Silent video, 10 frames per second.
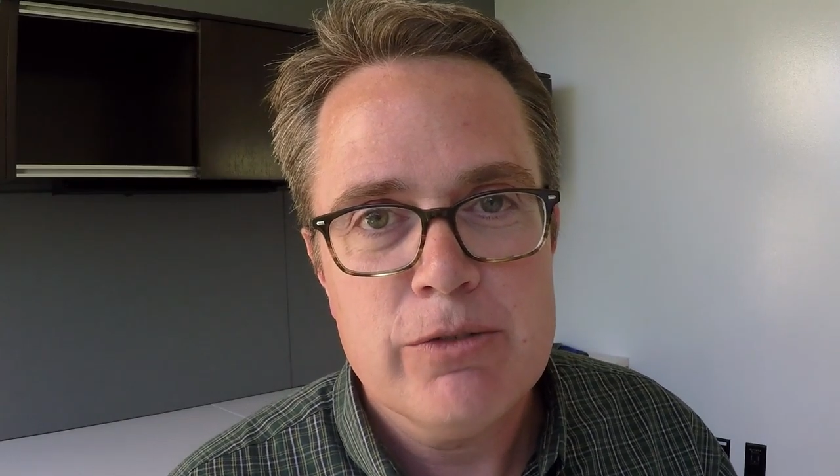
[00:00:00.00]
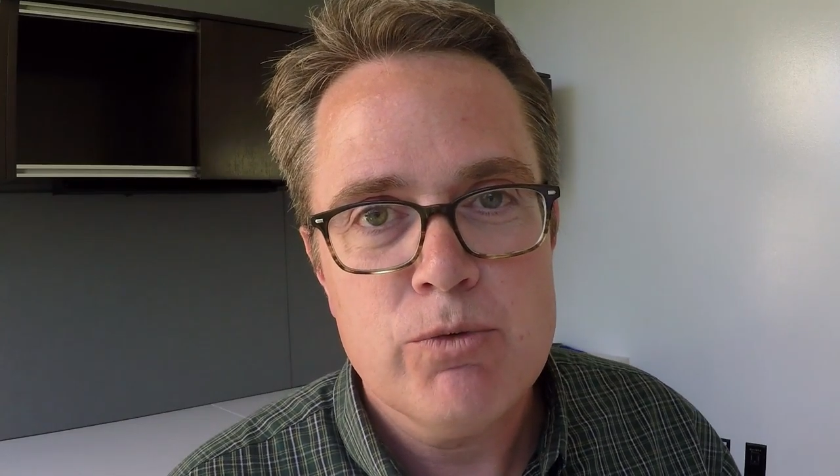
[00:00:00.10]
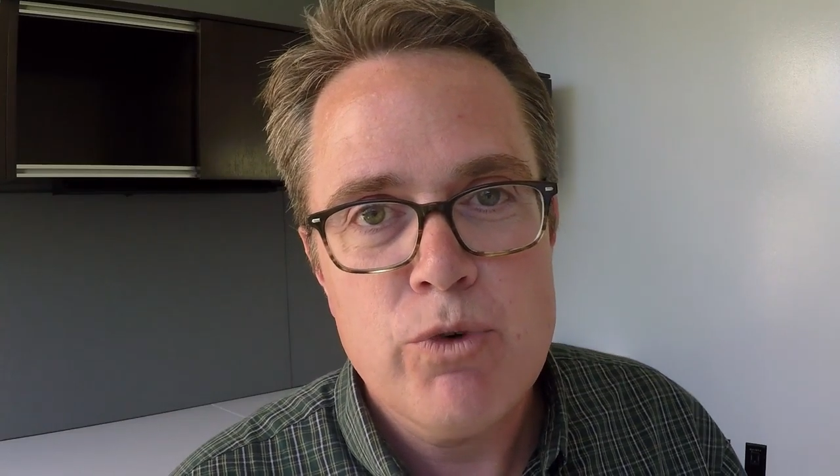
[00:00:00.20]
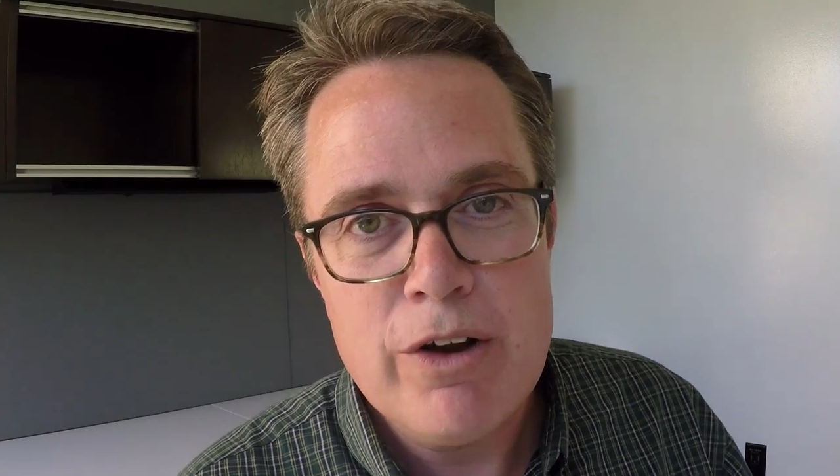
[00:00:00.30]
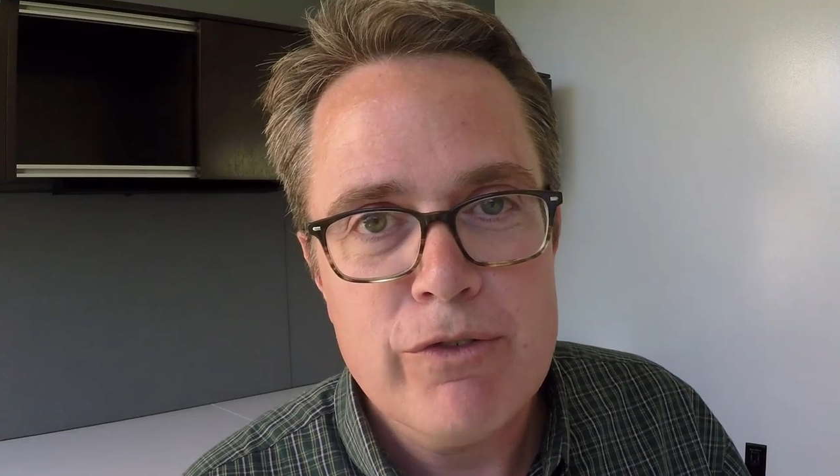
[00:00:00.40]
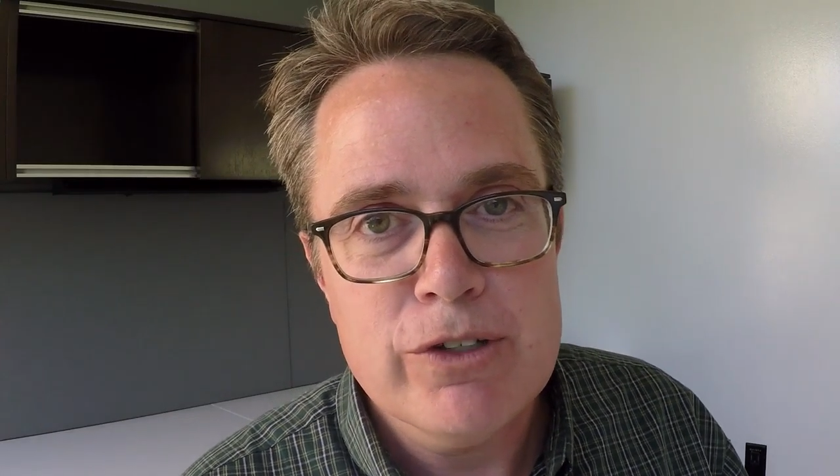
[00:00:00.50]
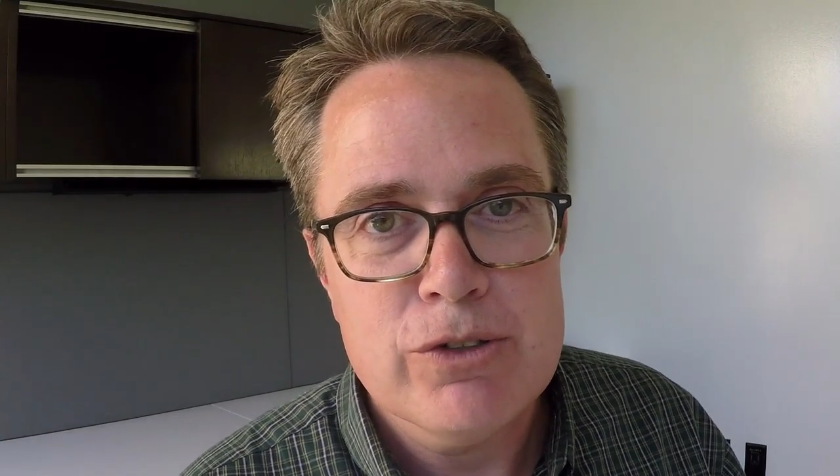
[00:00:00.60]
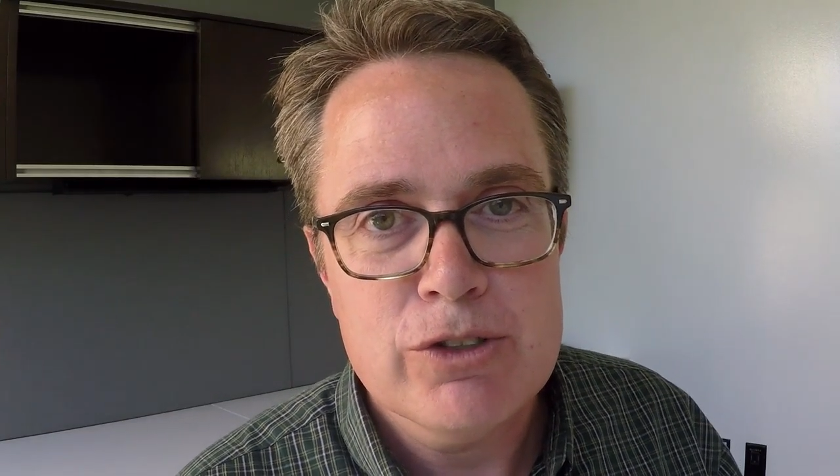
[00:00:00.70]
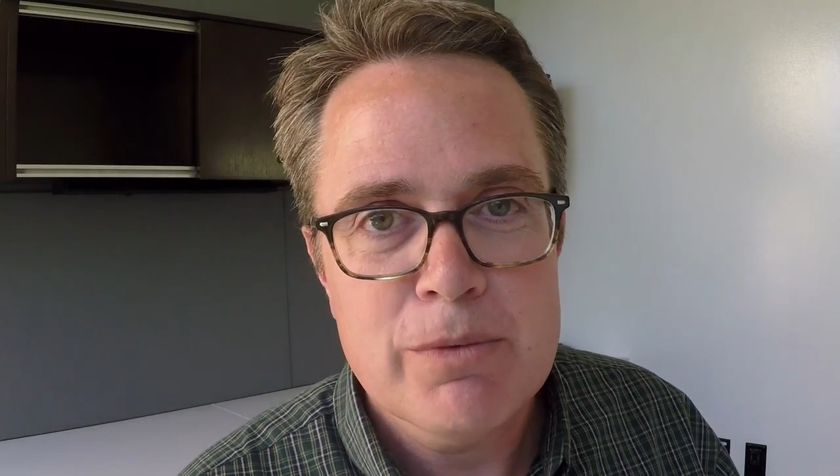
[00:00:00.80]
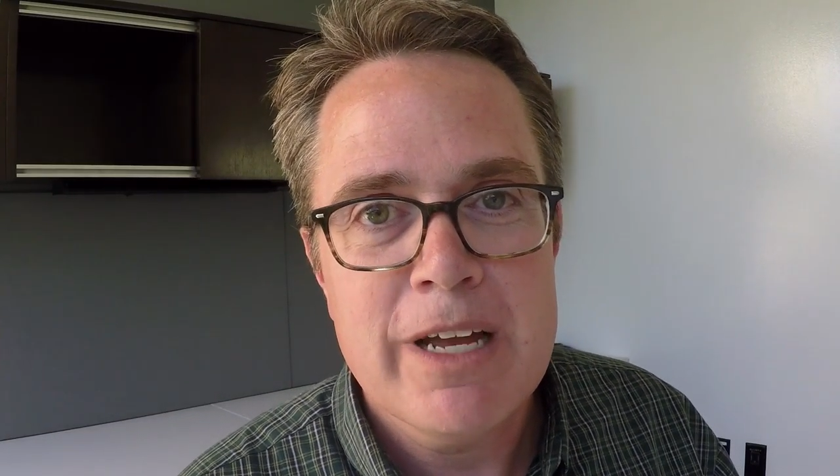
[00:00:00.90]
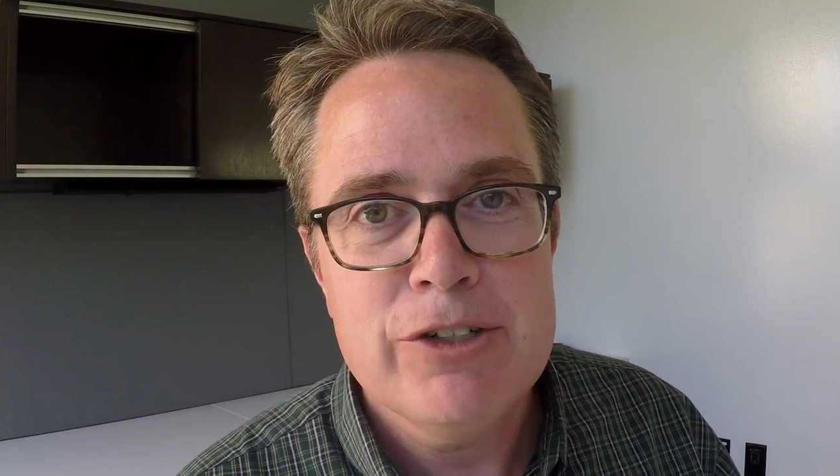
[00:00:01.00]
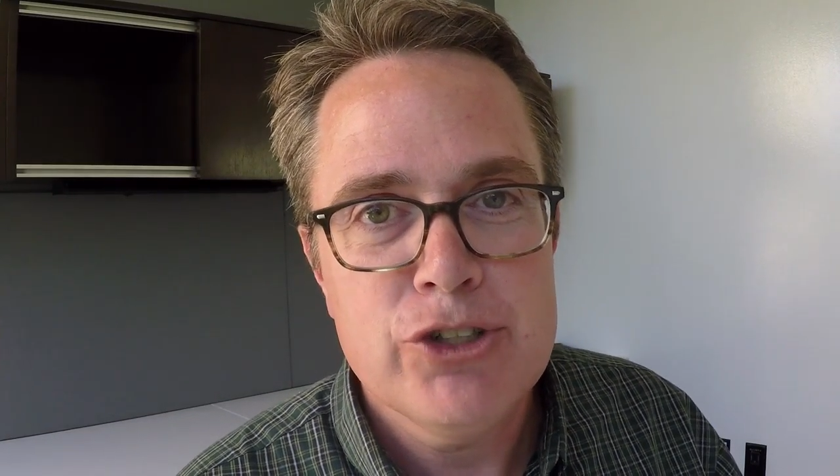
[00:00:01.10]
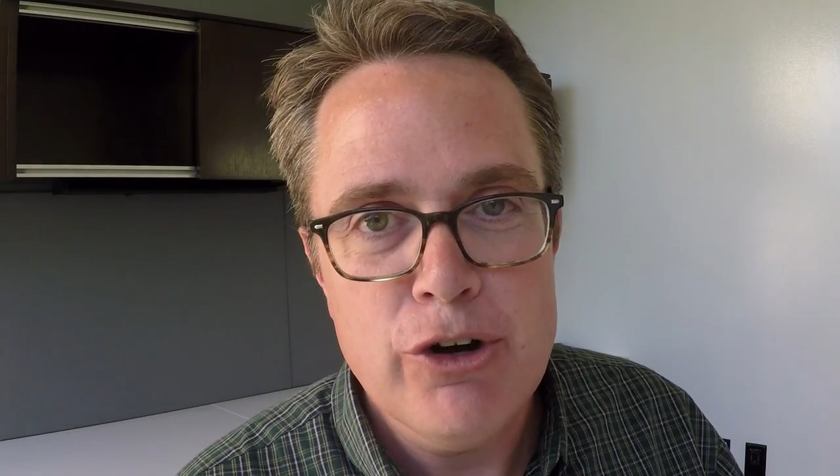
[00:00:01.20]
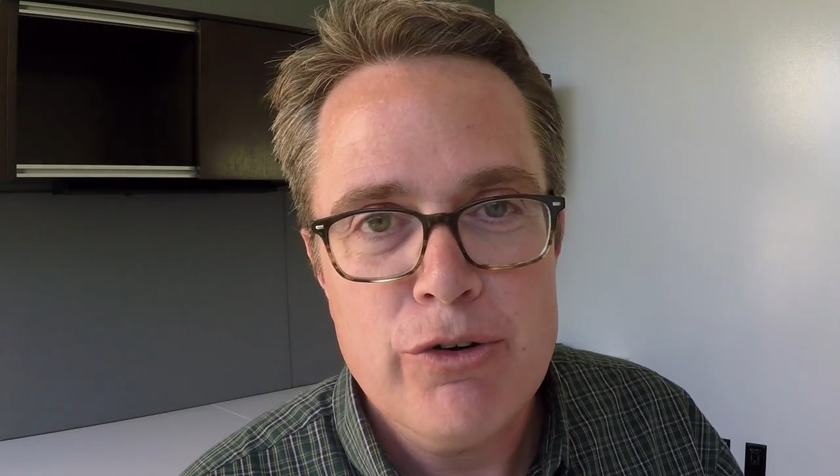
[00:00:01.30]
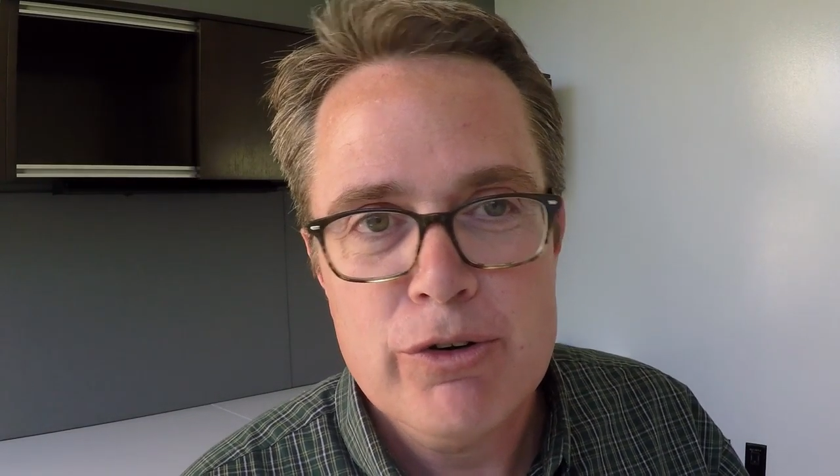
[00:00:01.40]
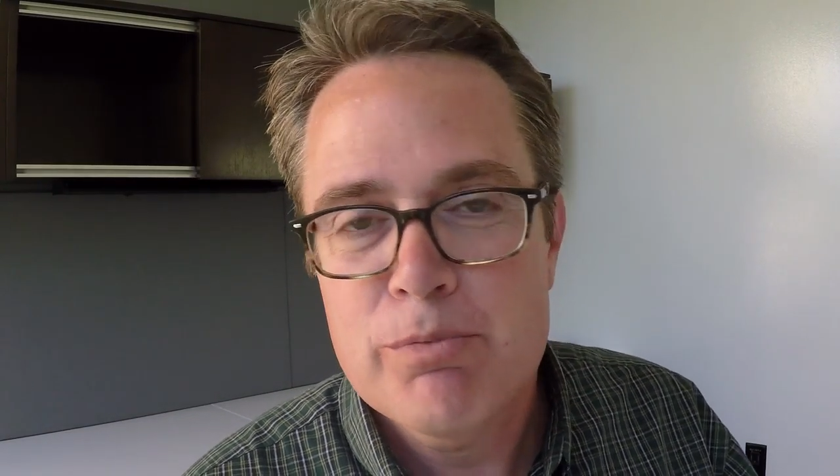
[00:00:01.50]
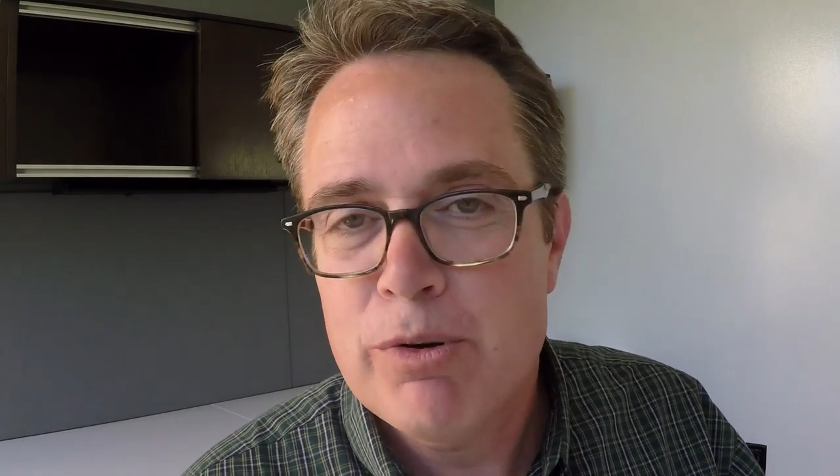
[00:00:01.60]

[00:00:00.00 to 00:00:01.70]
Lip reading: reference or some kind of joke or